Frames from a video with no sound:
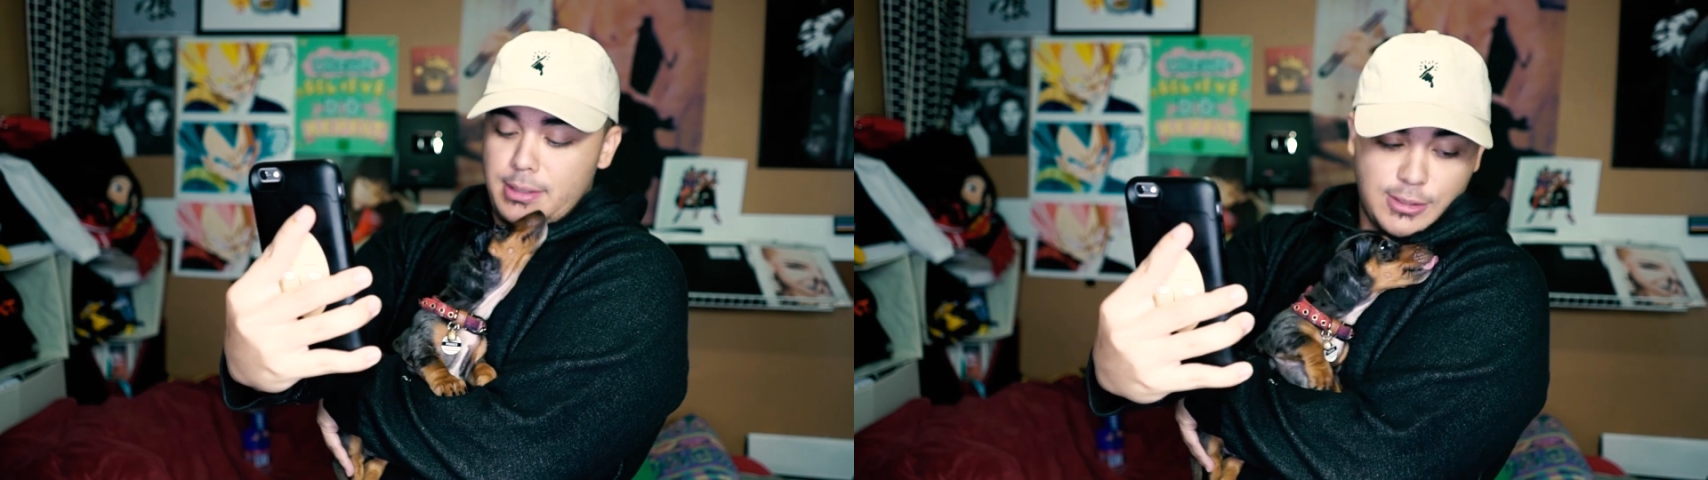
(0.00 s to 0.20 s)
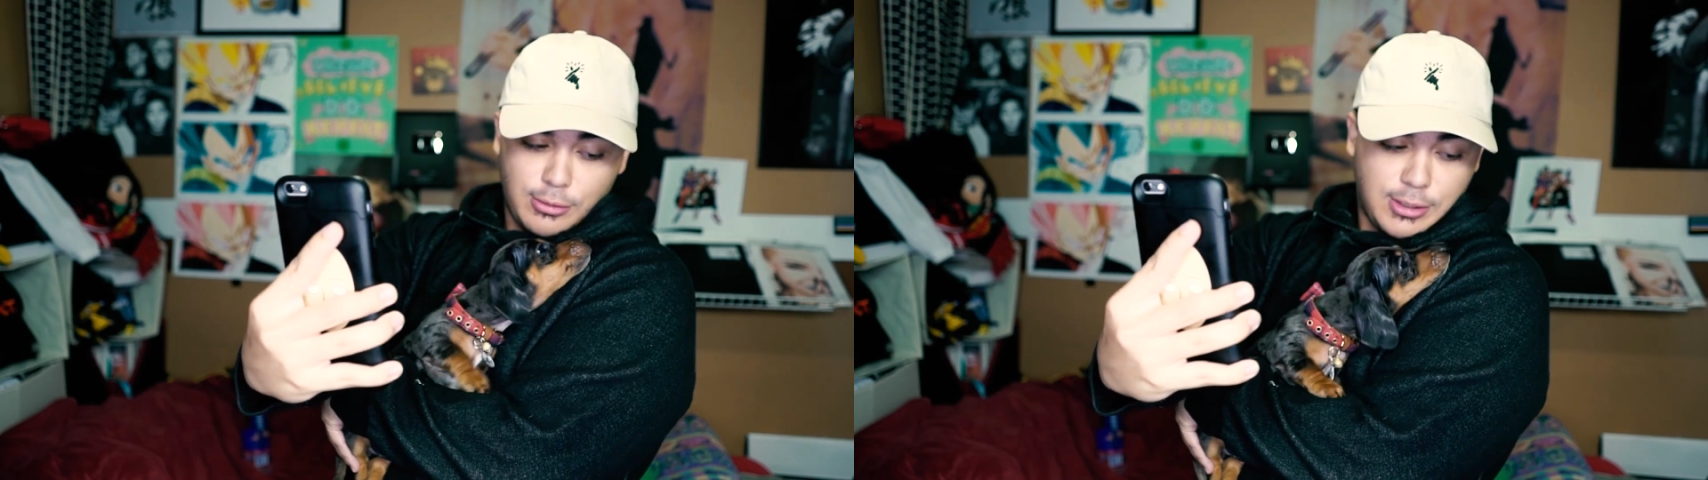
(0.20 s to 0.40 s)

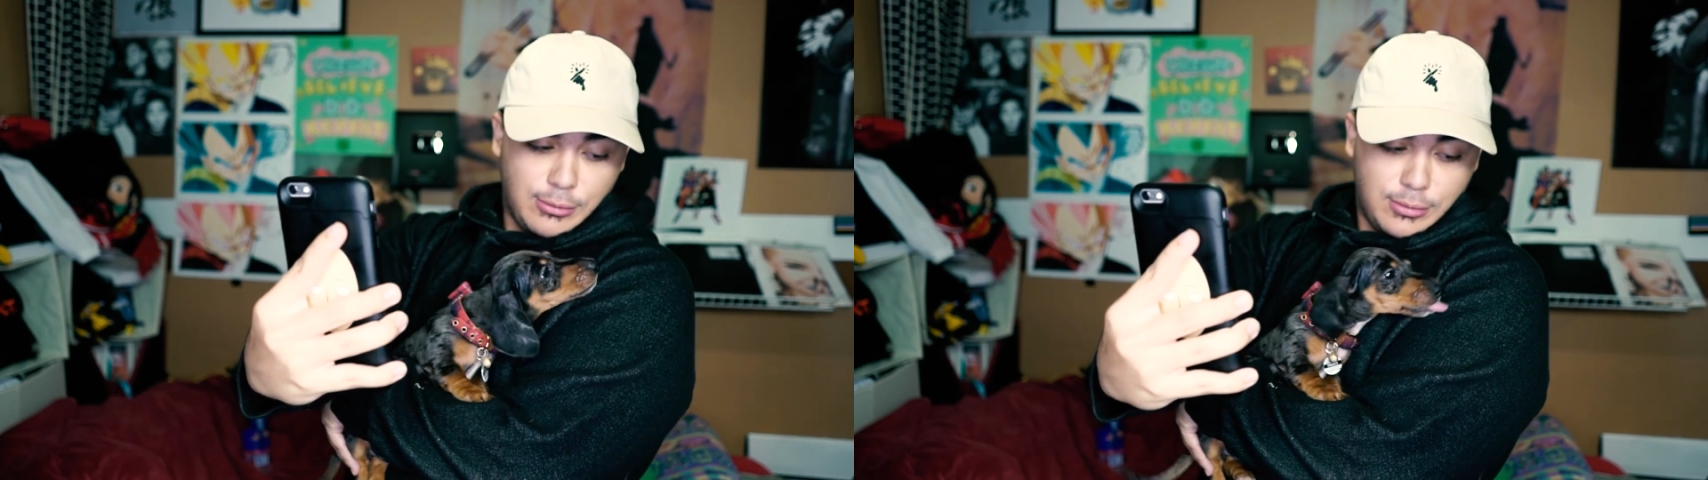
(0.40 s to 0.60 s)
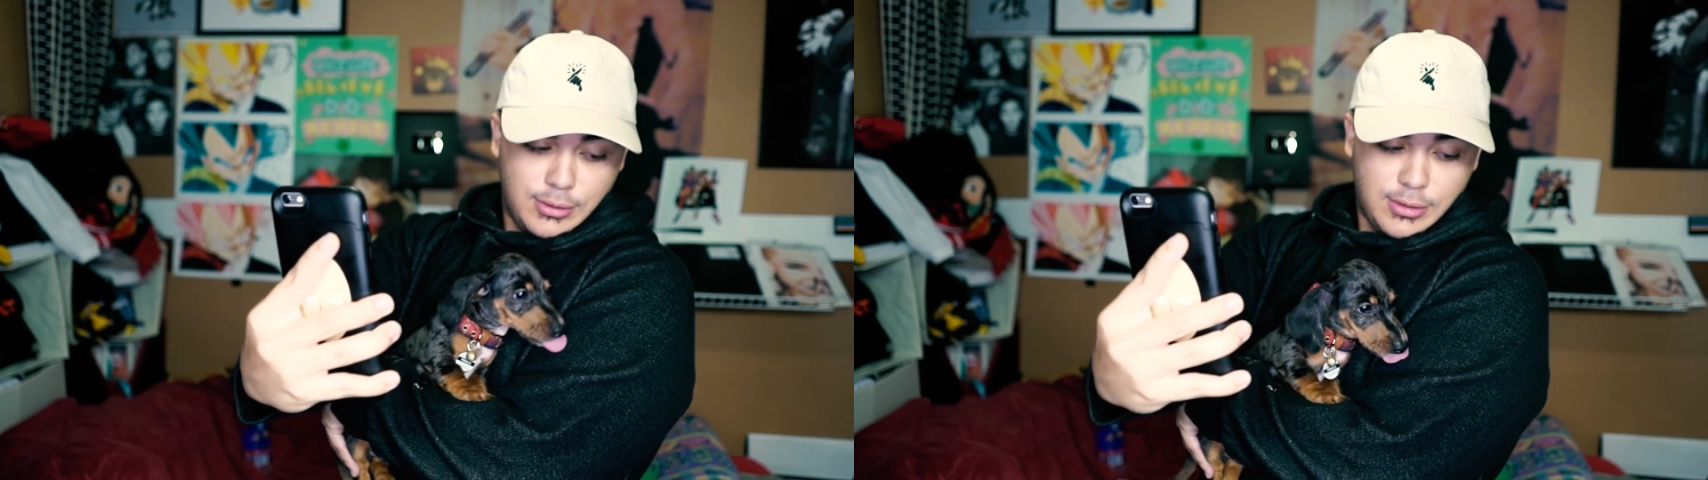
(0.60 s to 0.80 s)
You're so
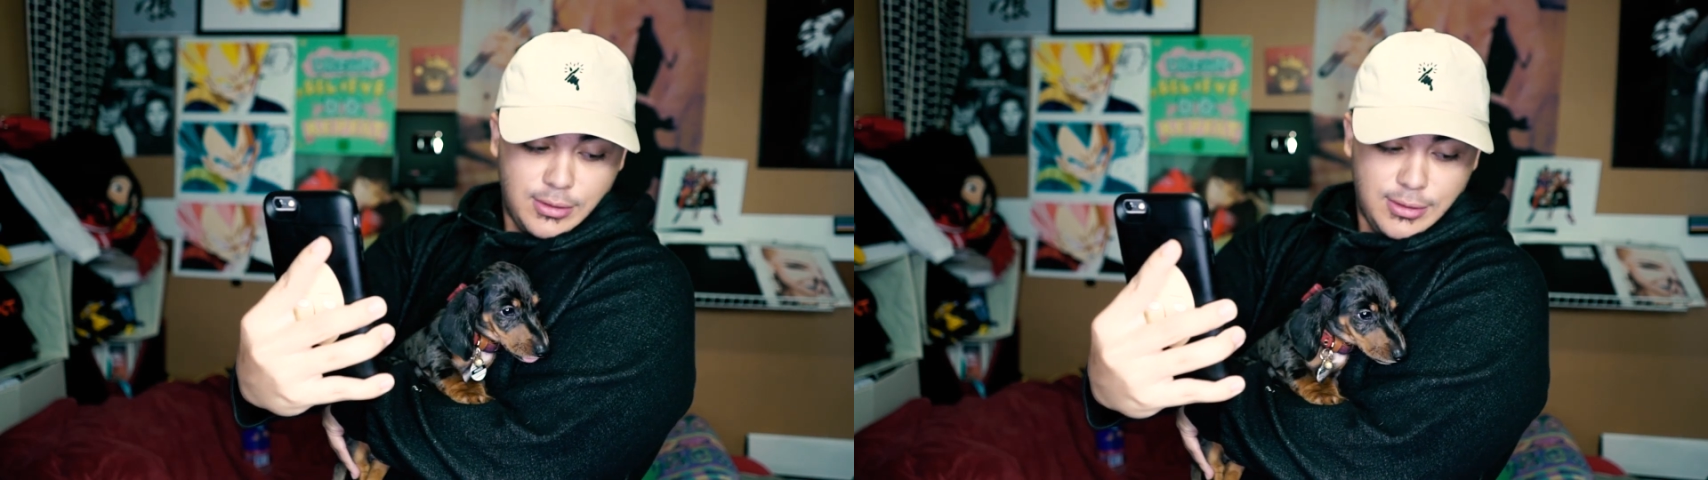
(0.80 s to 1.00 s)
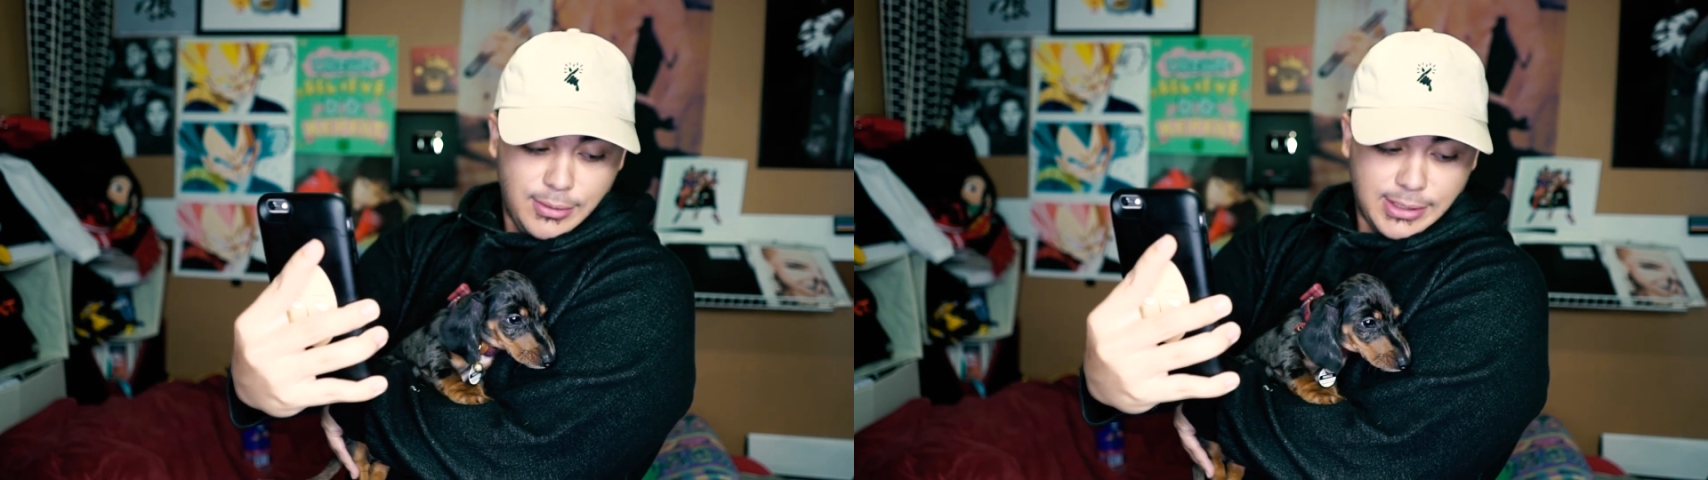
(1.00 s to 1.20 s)
cute.
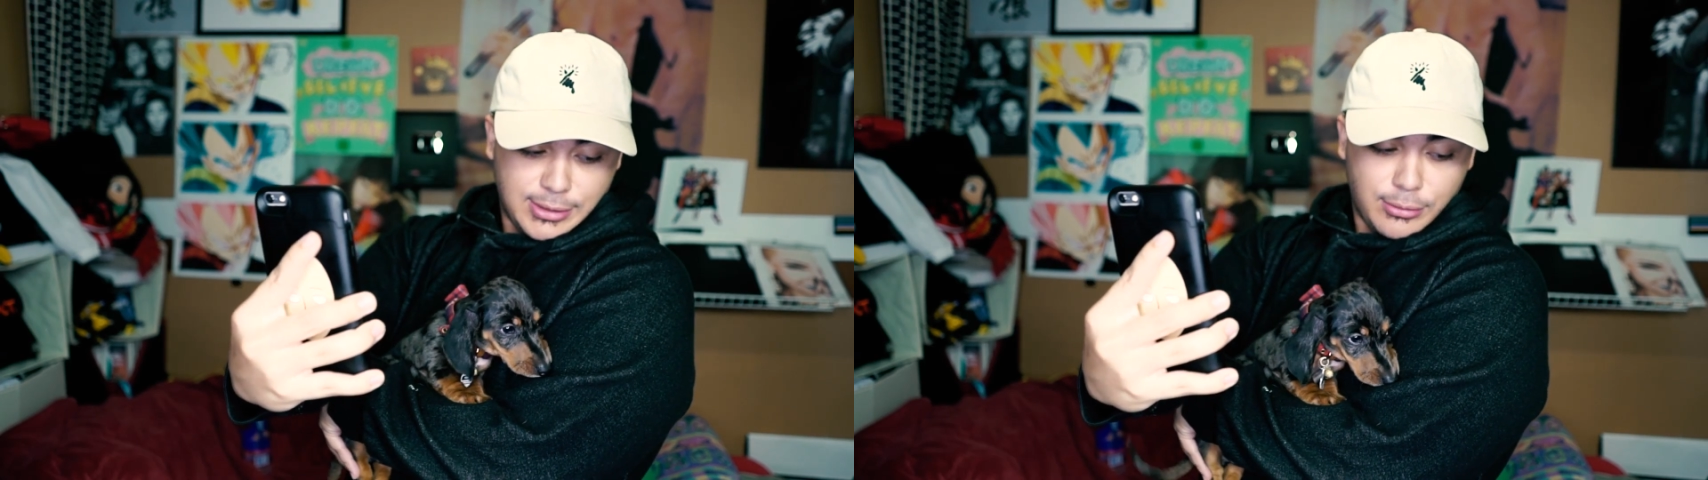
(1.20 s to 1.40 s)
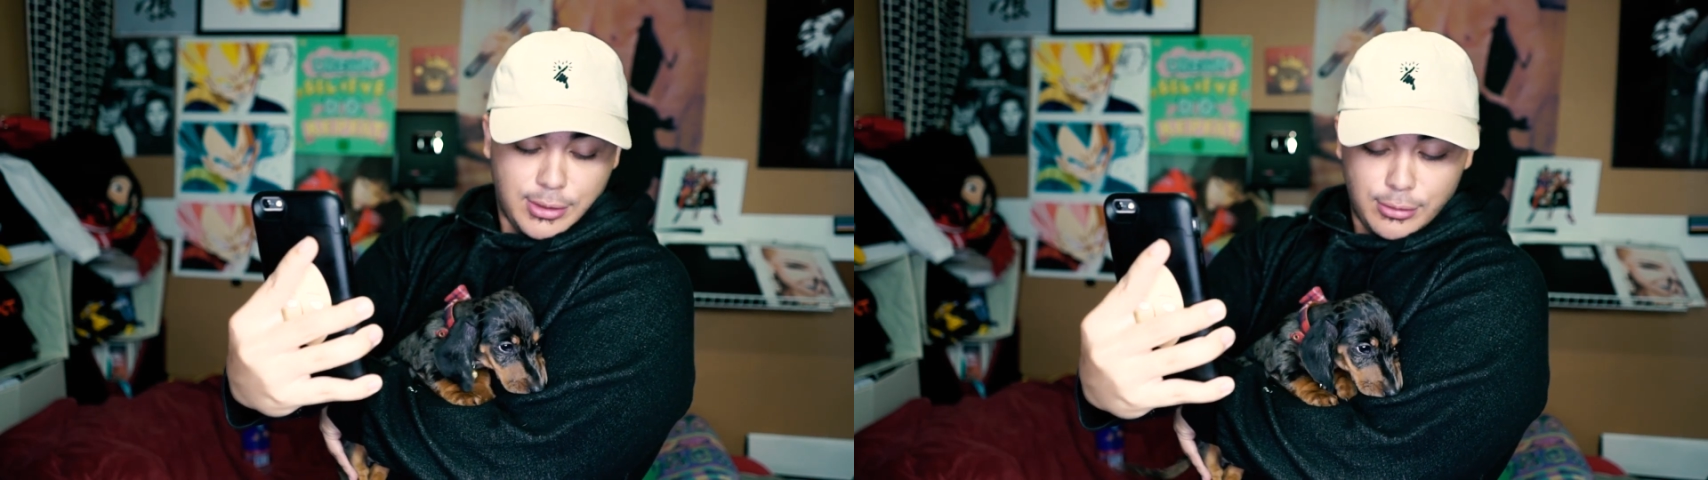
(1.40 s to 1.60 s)
You are
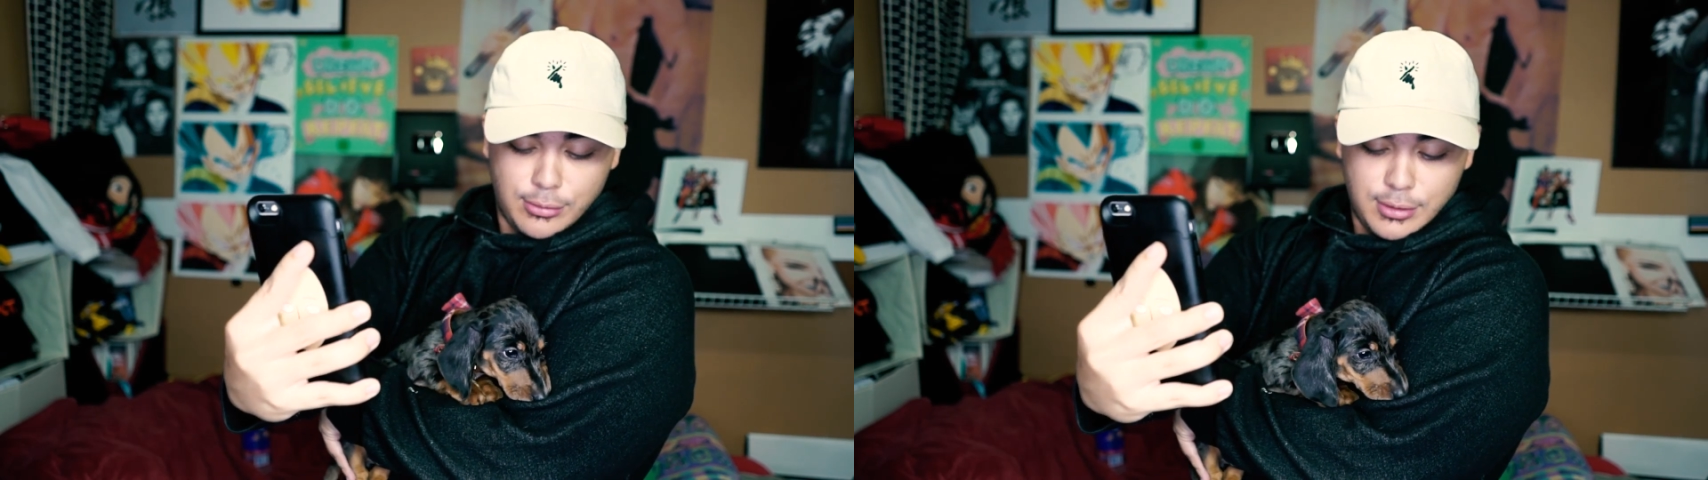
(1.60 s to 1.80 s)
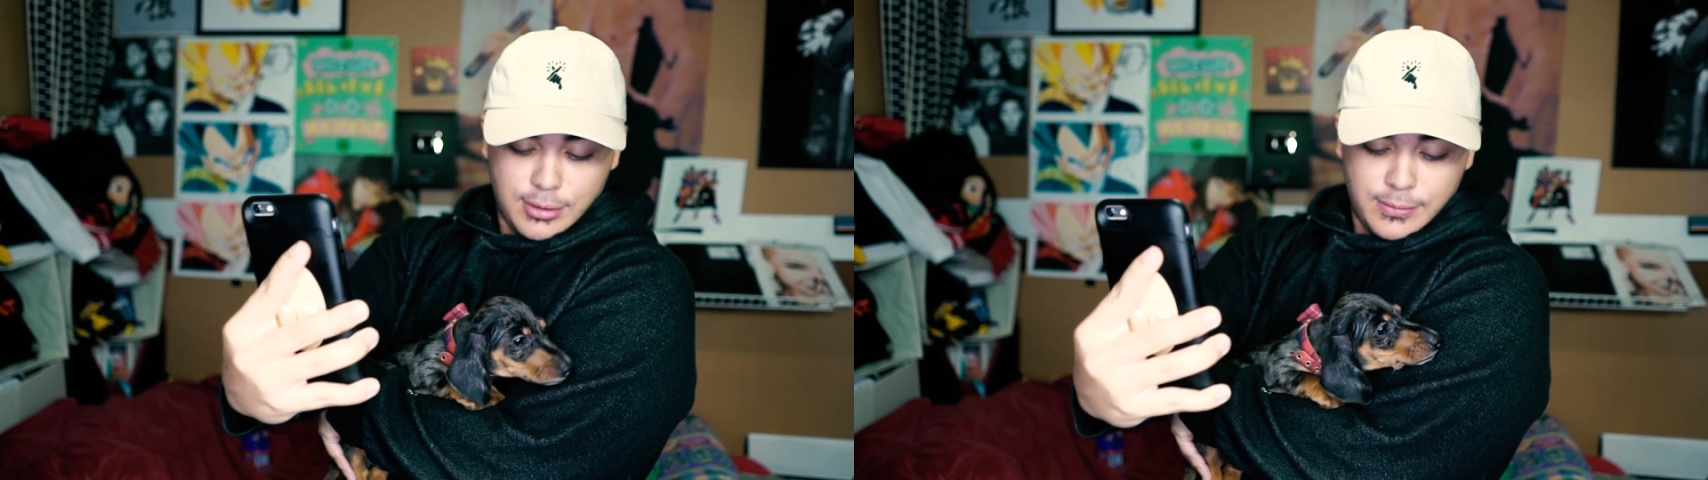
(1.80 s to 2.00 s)
so cute.